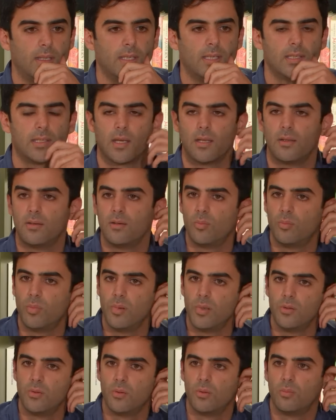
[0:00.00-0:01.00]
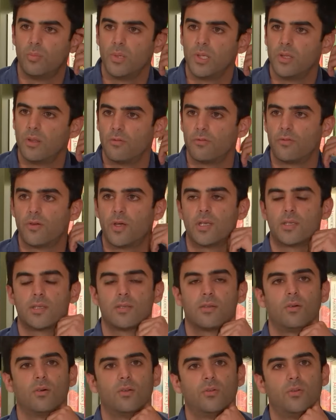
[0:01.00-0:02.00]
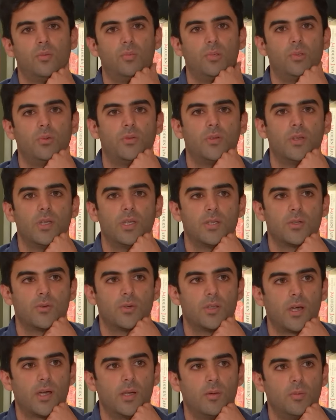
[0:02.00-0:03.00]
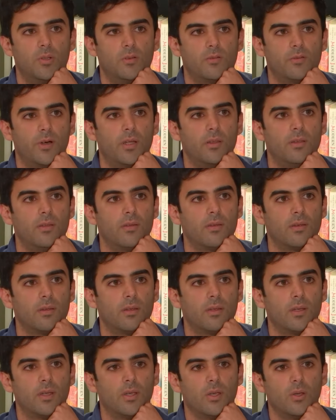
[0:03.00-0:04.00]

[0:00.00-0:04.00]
and he said you'll be the first to contribute to his retirement fund,